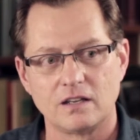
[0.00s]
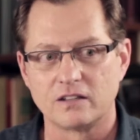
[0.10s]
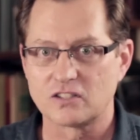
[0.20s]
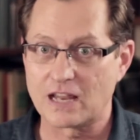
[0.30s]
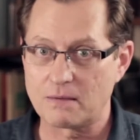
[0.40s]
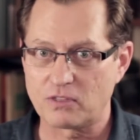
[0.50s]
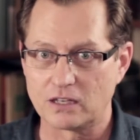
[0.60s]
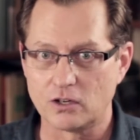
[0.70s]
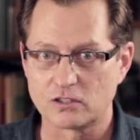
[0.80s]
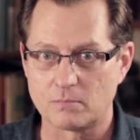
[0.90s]
Same thing
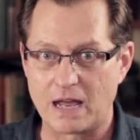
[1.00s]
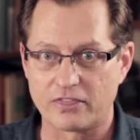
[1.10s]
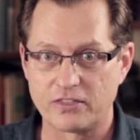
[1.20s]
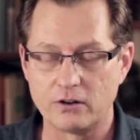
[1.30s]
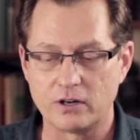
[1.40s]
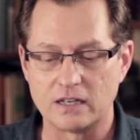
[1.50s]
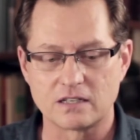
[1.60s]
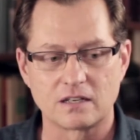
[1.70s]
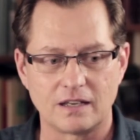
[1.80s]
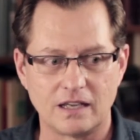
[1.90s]
goes about
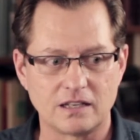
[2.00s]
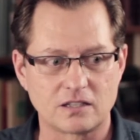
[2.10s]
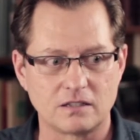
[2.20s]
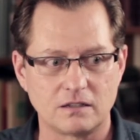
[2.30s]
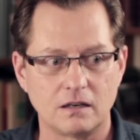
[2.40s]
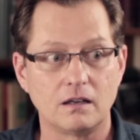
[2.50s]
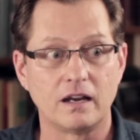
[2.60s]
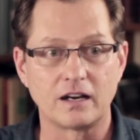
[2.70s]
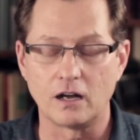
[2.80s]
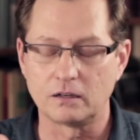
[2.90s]
theories. It's
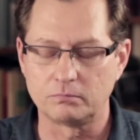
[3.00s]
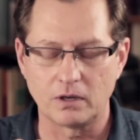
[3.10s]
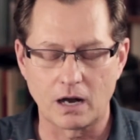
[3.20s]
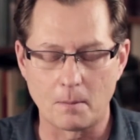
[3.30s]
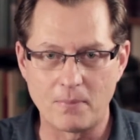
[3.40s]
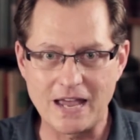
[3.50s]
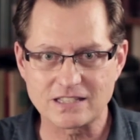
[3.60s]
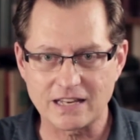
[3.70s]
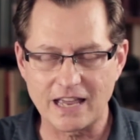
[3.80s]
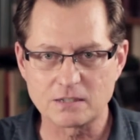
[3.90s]
our
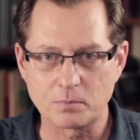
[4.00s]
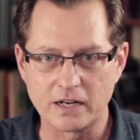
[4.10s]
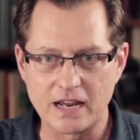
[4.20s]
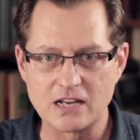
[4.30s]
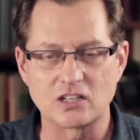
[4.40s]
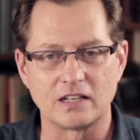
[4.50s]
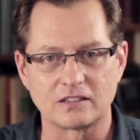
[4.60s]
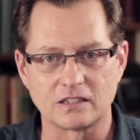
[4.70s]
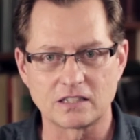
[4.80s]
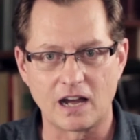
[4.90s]
best explanation at
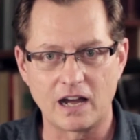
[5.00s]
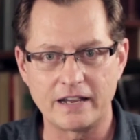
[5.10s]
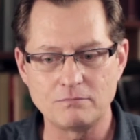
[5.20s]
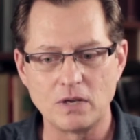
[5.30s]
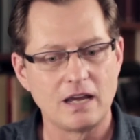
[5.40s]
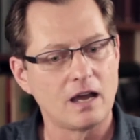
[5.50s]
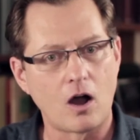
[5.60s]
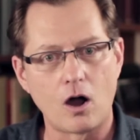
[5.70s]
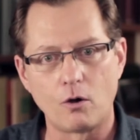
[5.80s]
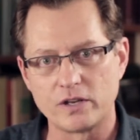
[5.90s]
the time,
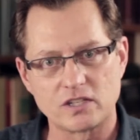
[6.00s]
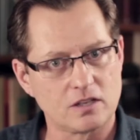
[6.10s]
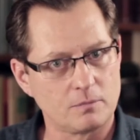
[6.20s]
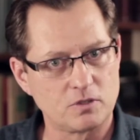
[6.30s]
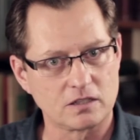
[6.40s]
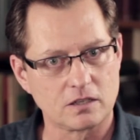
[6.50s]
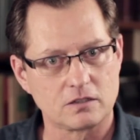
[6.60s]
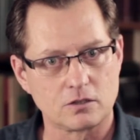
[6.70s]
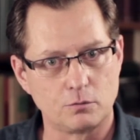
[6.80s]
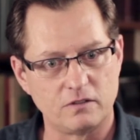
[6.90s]
always subject
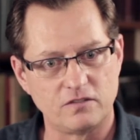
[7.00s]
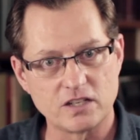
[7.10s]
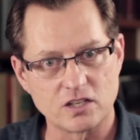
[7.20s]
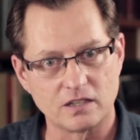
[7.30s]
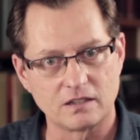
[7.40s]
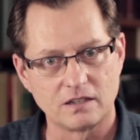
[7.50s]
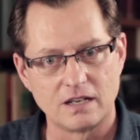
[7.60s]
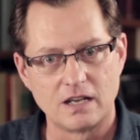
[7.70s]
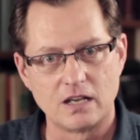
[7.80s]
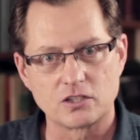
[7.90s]
to revision.
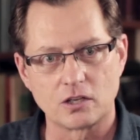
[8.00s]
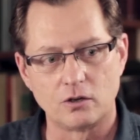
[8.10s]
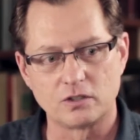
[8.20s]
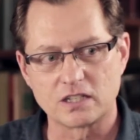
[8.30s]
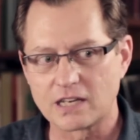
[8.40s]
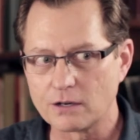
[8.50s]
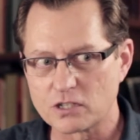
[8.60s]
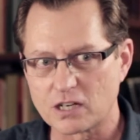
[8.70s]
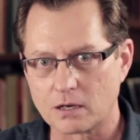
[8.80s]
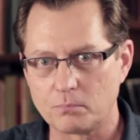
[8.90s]
So
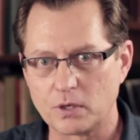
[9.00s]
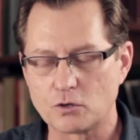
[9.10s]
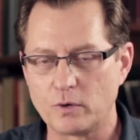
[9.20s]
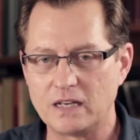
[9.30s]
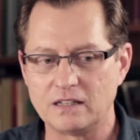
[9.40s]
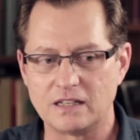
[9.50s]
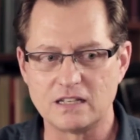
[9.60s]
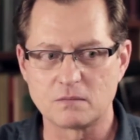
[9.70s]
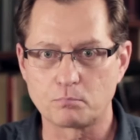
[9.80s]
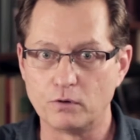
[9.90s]
distinguishing between
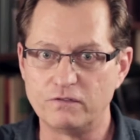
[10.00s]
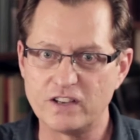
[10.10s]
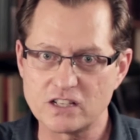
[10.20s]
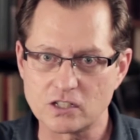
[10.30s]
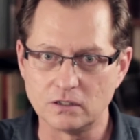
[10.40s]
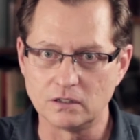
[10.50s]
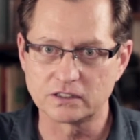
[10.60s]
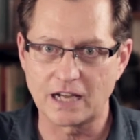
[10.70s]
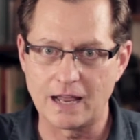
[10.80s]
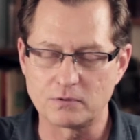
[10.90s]
these provisional
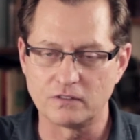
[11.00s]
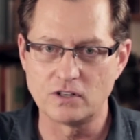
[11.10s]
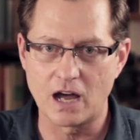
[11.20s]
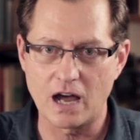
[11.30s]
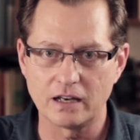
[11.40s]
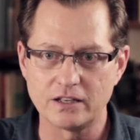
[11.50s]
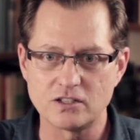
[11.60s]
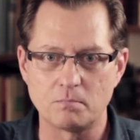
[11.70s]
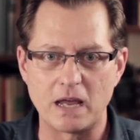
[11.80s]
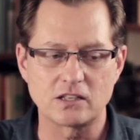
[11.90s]
types of
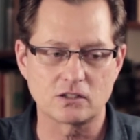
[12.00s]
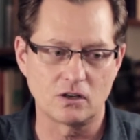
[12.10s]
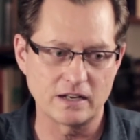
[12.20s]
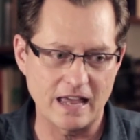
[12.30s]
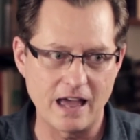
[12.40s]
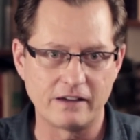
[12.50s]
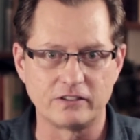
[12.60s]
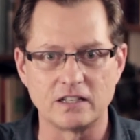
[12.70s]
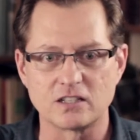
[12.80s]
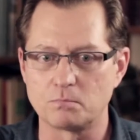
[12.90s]
knowledge based on
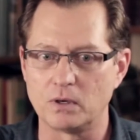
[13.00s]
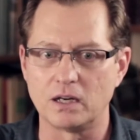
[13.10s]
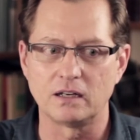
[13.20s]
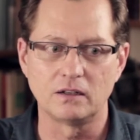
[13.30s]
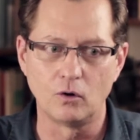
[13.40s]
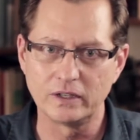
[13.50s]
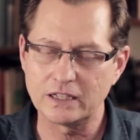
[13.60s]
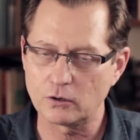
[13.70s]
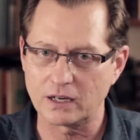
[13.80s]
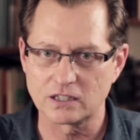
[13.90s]
evidence, but only
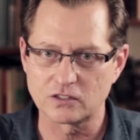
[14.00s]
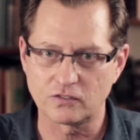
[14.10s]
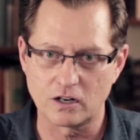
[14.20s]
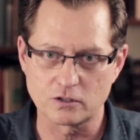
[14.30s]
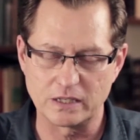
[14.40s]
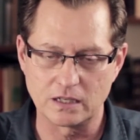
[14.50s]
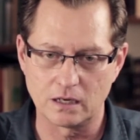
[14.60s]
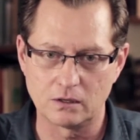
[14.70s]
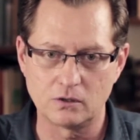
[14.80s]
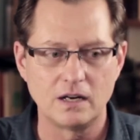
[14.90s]
correct as far as we
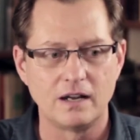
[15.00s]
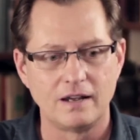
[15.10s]
know,